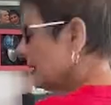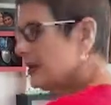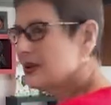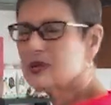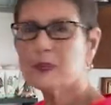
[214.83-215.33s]

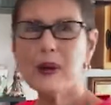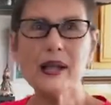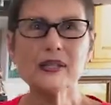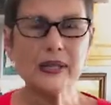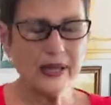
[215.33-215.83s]
here's the
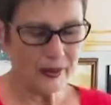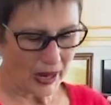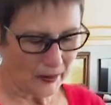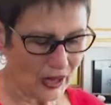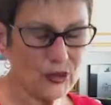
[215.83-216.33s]
pasta in my
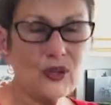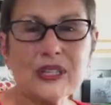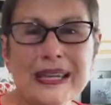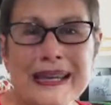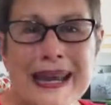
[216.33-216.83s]
mother's
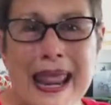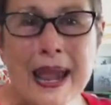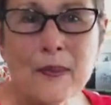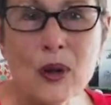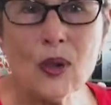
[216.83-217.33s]

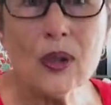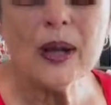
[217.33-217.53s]
enamel